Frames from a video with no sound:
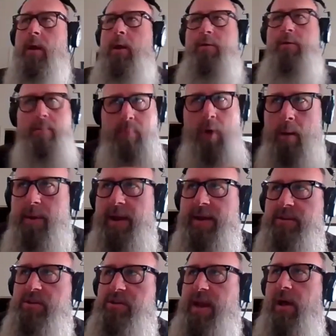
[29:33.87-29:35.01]
The moment I
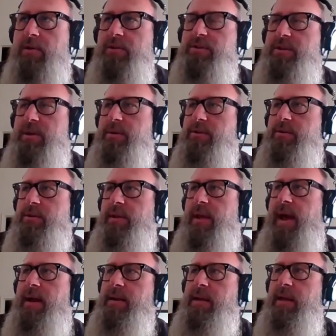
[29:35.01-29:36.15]
challenged him to do
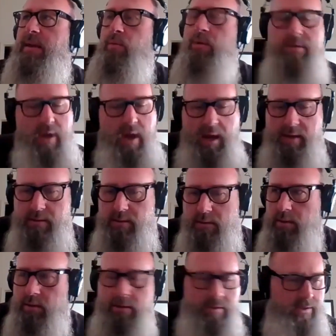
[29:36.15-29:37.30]
that, he would not
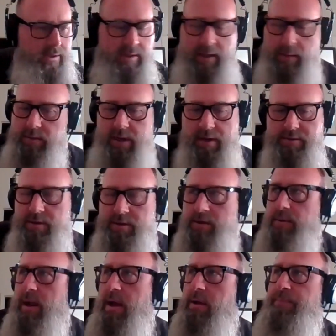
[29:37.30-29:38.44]
turn
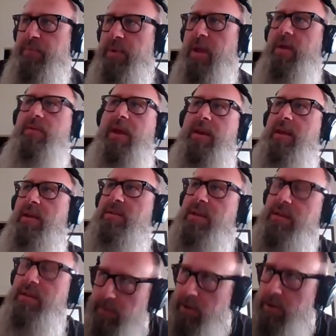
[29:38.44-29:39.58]
around. Then he
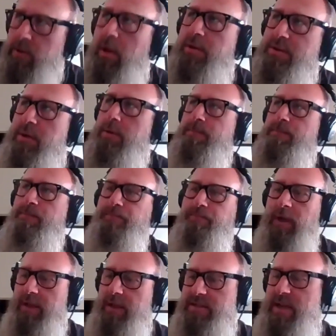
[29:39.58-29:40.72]
said, "Come here closer."
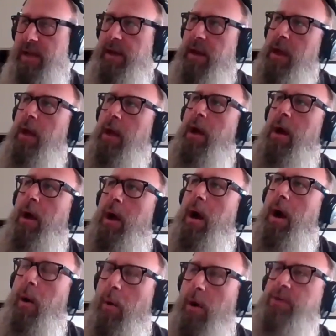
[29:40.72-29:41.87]
And he said,
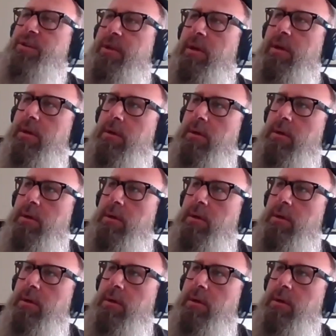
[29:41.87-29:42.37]
I don't want you